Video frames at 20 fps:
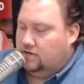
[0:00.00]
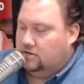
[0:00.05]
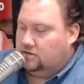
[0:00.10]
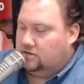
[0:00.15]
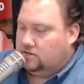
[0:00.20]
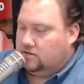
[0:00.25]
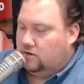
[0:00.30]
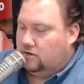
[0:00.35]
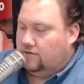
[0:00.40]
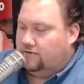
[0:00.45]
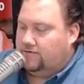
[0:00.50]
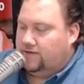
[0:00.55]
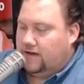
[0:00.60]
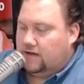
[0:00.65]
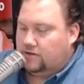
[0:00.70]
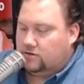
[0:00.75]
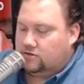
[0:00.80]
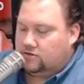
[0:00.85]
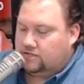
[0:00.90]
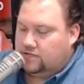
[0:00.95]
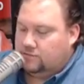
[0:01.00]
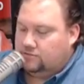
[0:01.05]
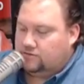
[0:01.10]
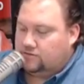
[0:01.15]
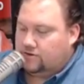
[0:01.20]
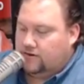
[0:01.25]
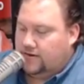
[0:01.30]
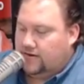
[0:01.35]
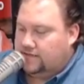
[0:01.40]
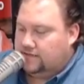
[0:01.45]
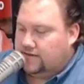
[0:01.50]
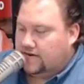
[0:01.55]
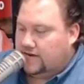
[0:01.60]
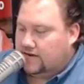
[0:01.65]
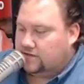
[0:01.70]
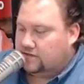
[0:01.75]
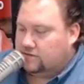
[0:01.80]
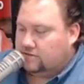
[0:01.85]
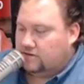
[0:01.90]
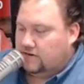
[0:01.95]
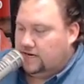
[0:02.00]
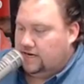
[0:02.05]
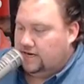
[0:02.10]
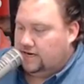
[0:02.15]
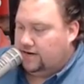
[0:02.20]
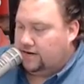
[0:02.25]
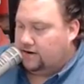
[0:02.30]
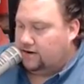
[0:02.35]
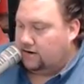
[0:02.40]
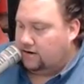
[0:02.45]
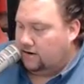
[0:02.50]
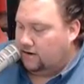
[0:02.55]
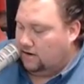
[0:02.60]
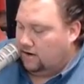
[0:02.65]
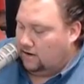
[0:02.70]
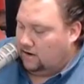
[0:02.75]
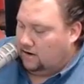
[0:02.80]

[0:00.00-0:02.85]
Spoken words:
So fellowship trained doctor right here.